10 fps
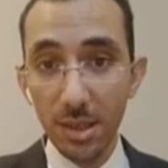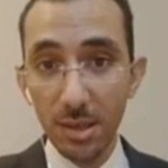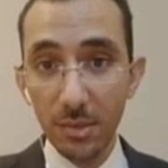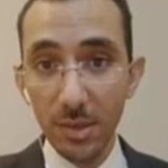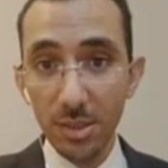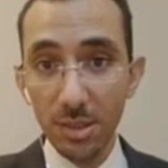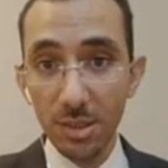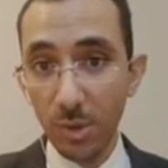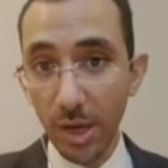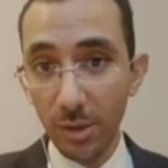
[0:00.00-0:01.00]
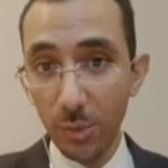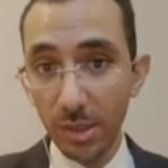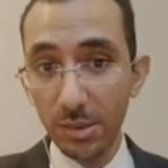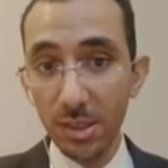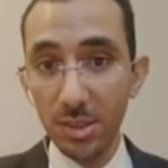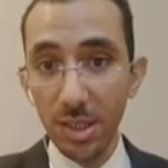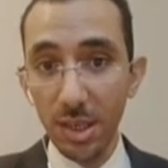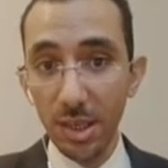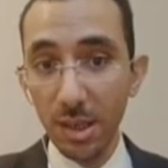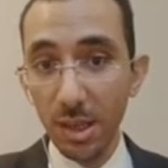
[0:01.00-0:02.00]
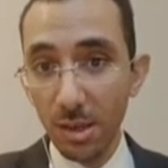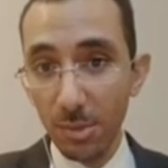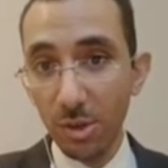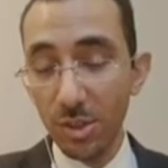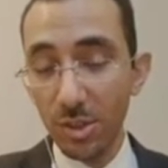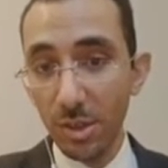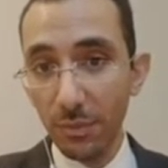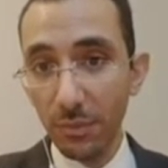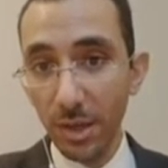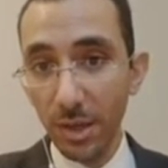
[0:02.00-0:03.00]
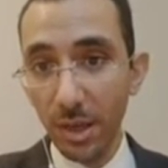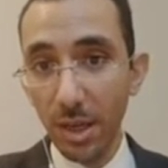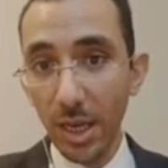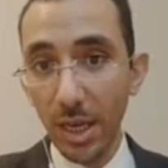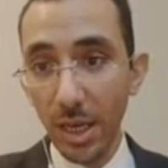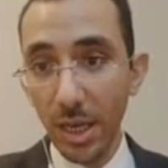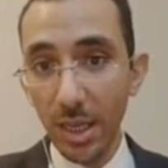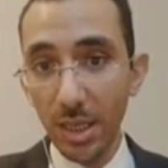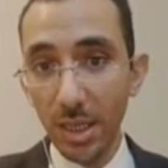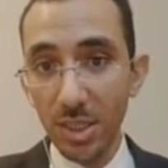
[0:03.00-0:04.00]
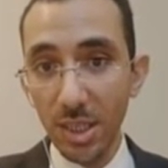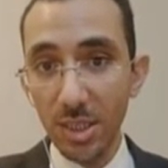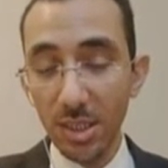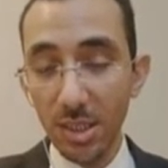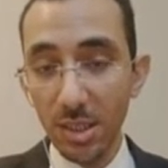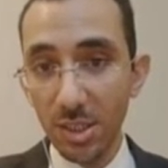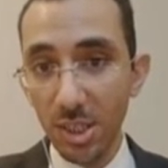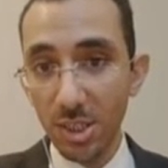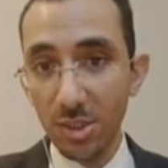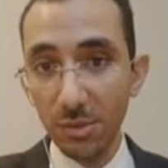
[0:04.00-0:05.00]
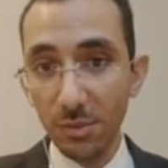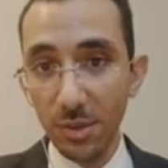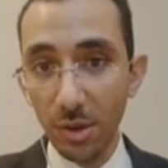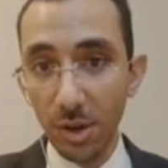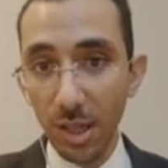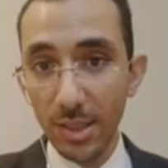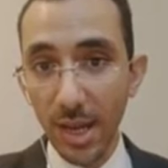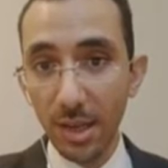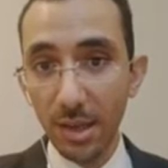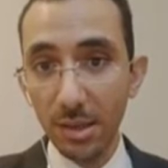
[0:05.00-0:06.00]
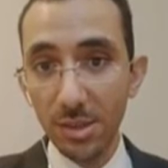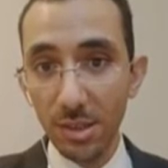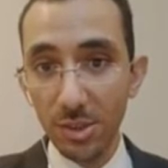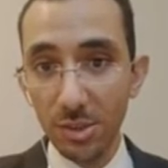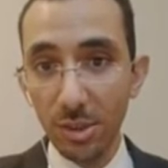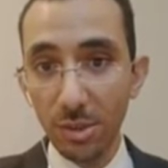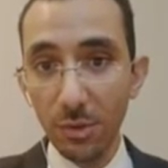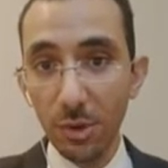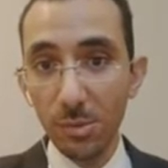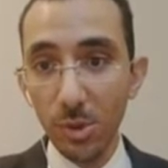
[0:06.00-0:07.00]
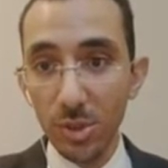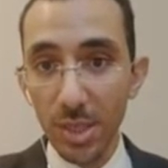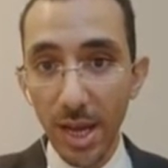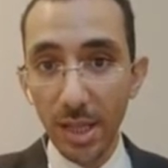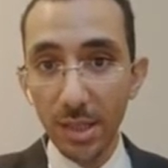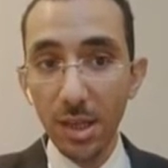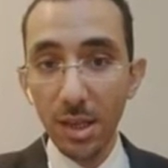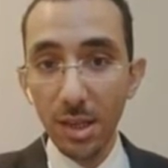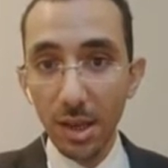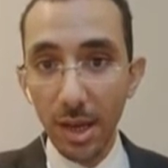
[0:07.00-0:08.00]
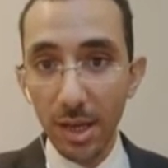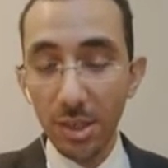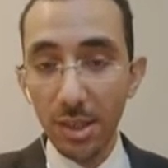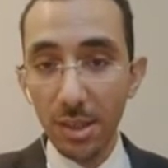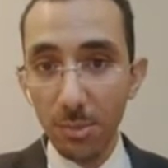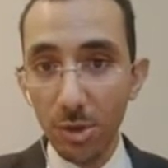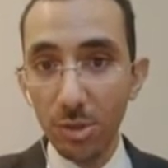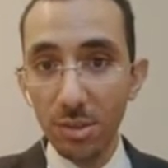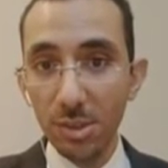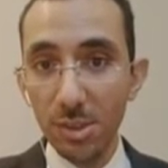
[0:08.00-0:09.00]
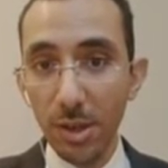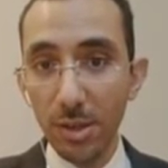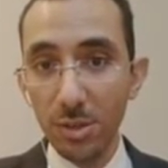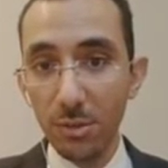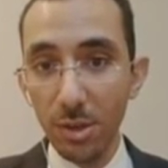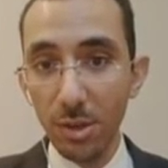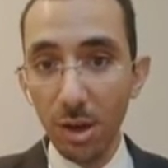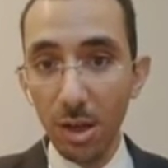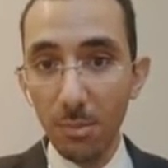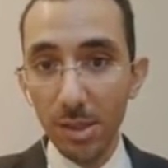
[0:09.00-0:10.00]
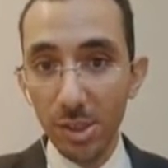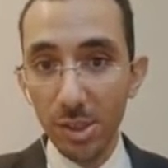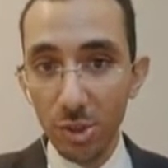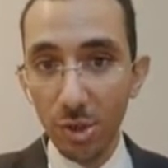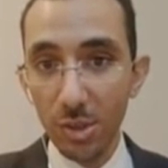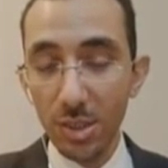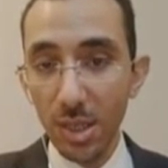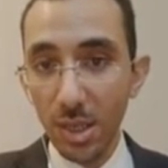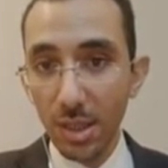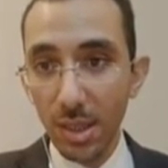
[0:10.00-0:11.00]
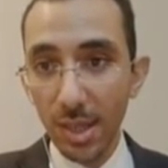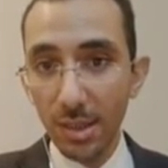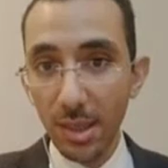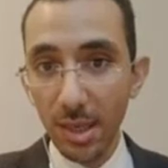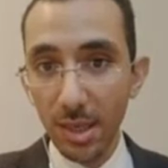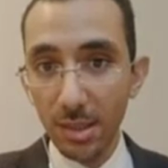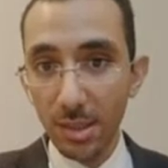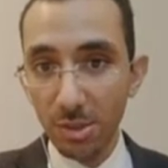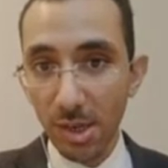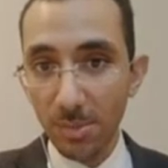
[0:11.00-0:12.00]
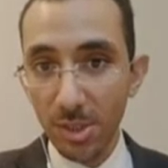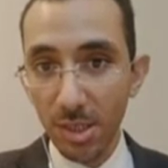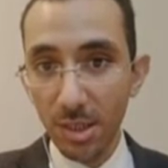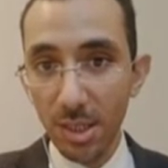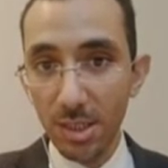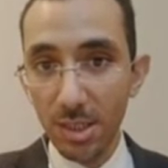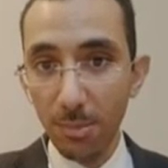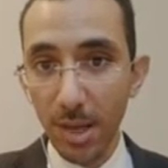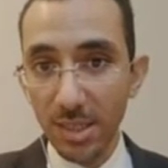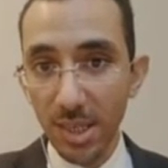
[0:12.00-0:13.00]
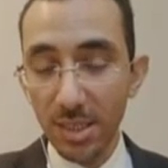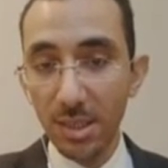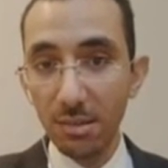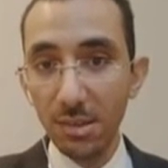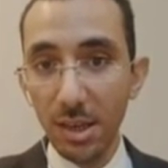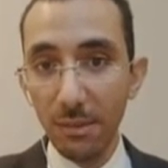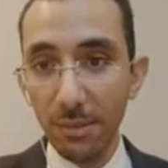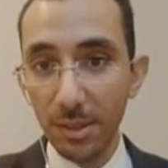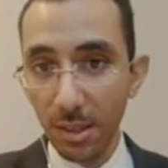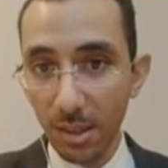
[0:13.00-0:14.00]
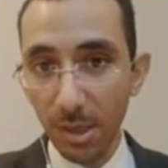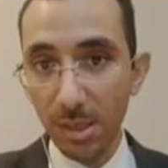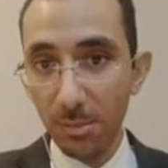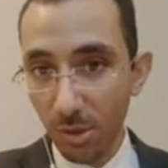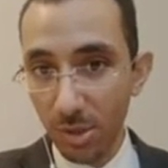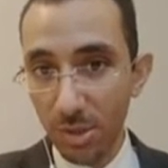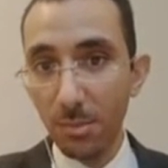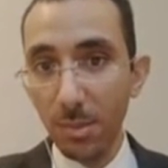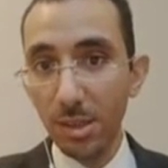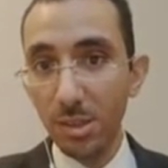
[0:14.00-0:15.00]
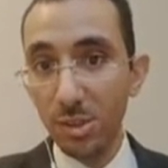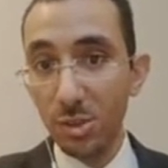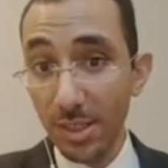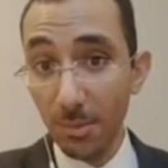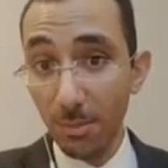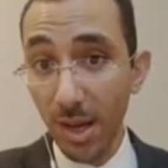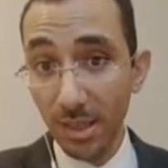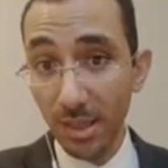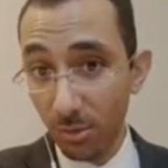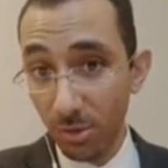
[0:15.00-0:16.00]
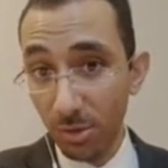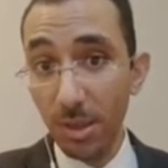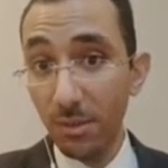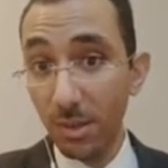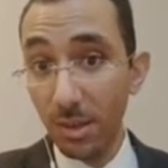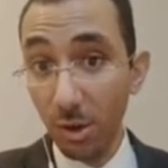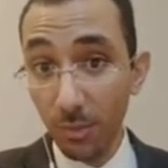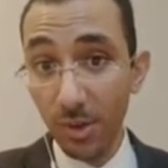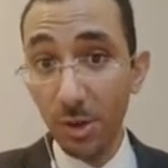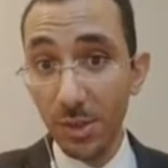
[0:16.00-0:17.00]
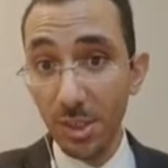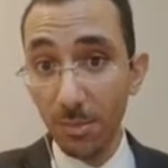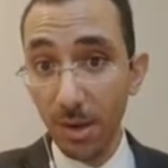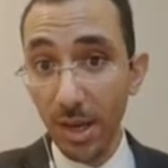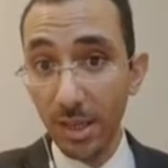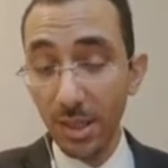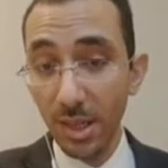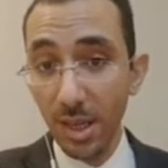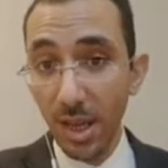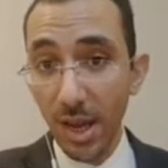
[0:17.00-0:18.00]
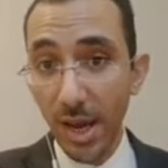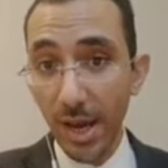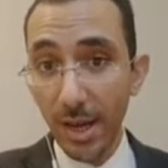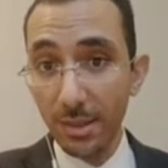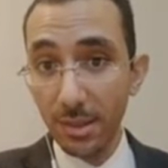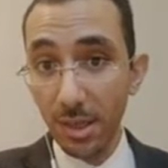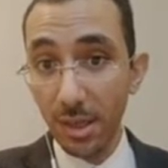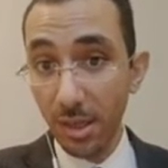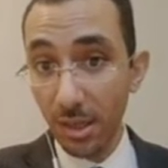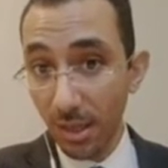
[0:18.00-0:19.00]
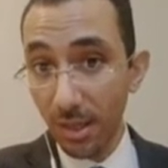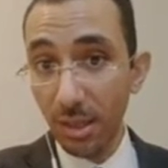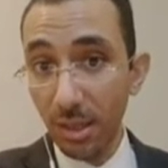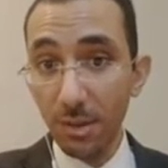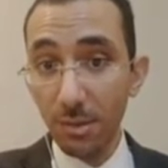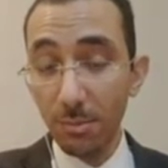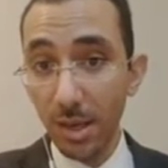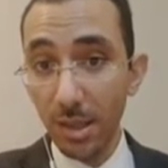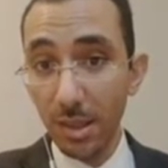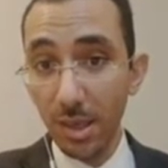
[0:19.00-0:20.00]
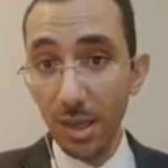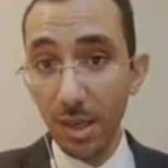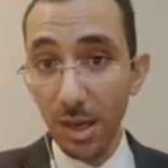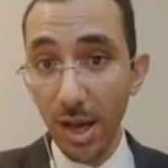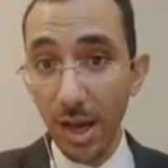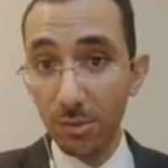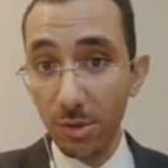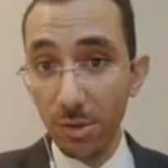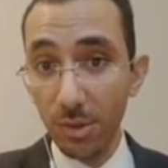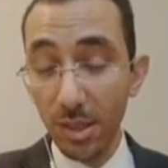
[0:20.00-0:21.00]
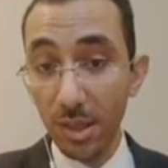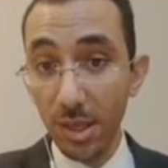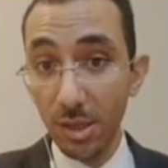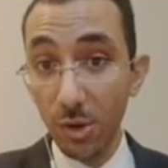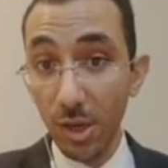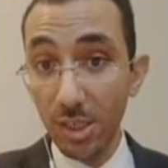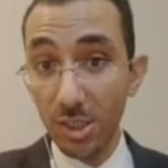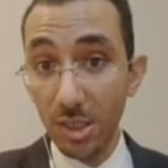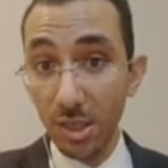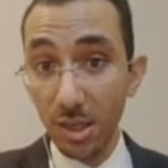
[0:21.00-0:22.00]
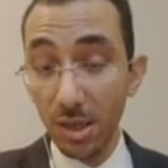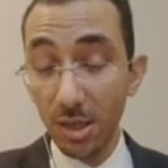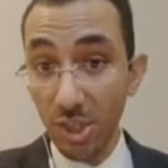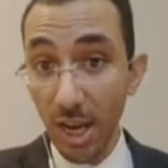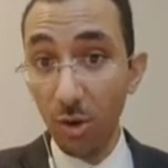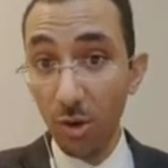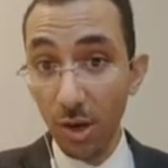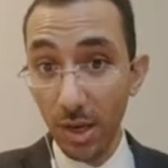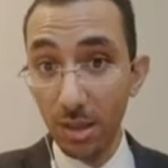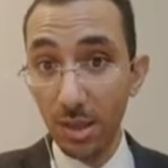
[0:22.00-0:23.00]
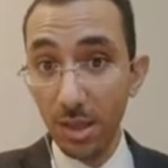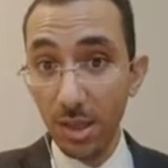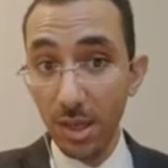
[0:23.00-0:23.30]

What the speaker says: the reason why we are not seeing, because if the seizure of the oil tankers in the Strait of Hormuz and actually the muted response of the oil market shows that the disruption in these supplies has not really affected the market, because the market is well supplied and could be even oversupplied. And given by the high growth in the U.S. Shale oil,